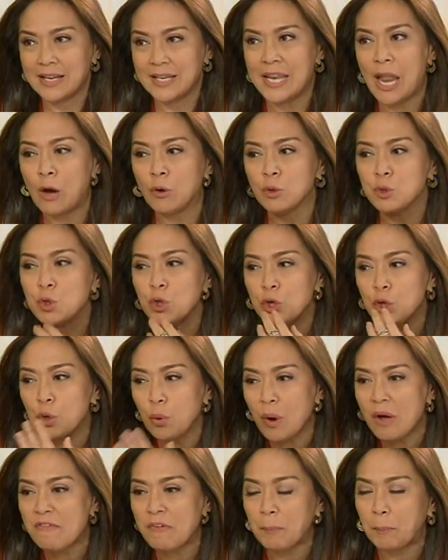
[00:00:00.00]
Now, do
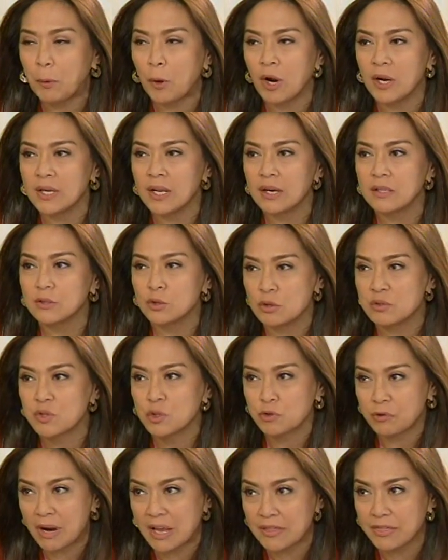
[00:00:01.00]
you have a product to
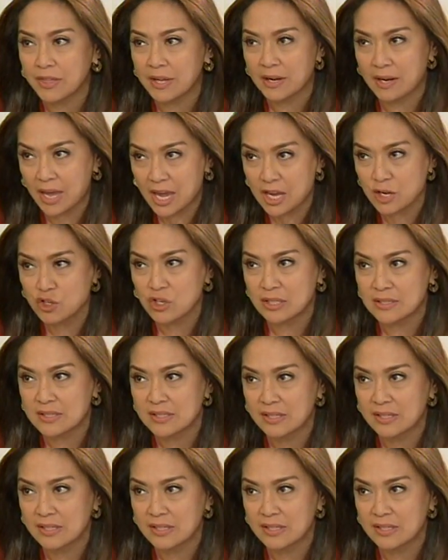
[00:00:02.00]
strengthen Asian